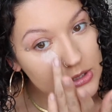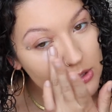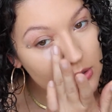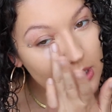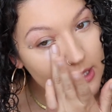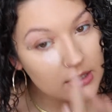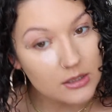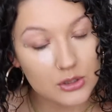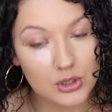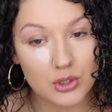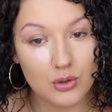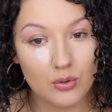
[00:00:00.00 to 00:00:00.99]
to like
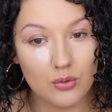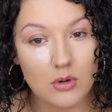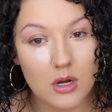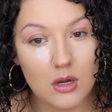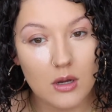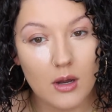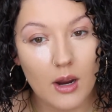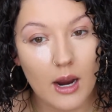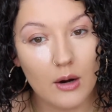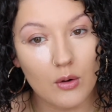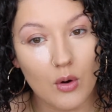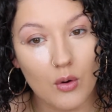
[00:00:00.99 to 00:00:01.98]
do
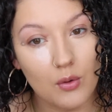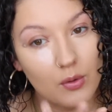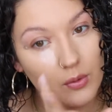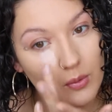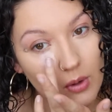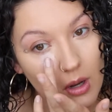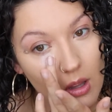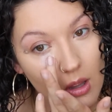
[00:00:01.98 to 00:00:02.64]
our own